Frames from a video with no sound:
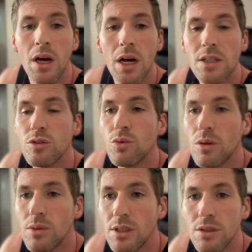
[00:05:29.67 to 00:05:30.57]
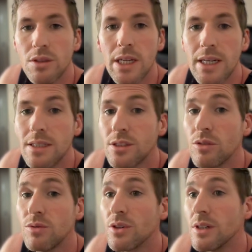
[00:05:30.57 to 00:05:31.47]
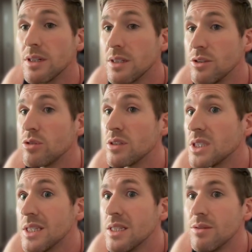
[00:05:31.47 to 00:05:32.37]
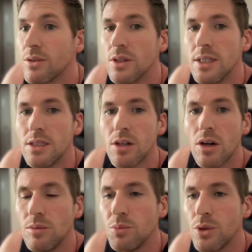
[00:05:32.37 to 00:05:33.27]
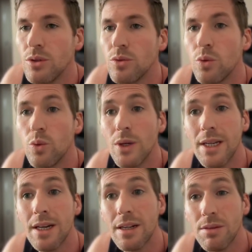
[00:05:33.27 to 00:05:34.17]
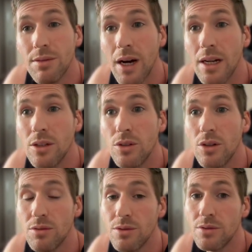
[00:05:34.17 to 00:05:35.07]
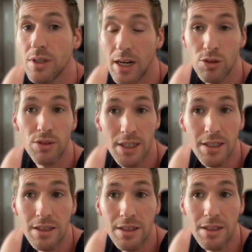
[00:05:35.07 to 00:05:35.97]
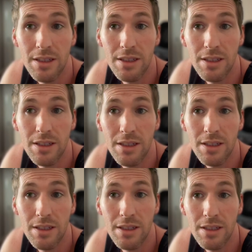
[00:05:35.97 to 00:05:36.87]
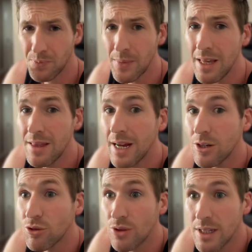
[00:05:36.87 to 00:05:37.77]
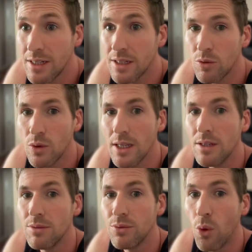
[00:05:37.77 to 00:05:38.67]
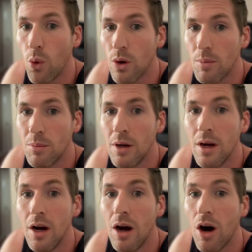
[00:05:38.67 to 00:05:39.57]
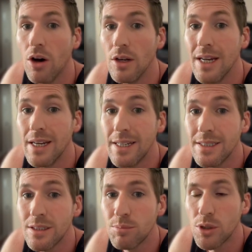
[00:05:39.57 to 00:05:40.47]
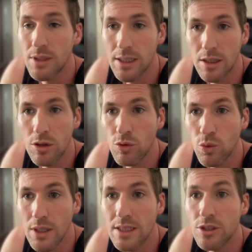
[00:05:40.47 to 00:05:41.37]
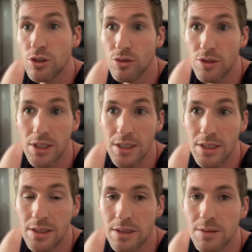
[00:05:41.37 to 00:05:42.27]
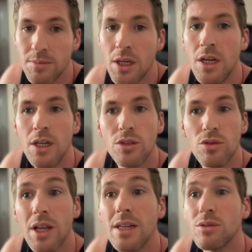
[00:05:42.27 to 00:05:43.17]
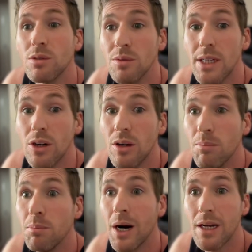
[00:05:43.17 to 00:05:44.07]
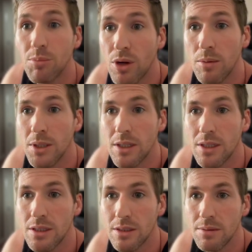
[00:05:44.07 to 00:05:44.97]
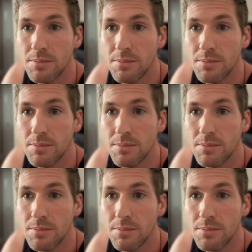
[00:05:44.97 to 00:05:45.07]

And so what we do then, you can see for each output we get a value of a gradient, and that gradient will inform how its particular weights should change. So that's what we call back-propagation.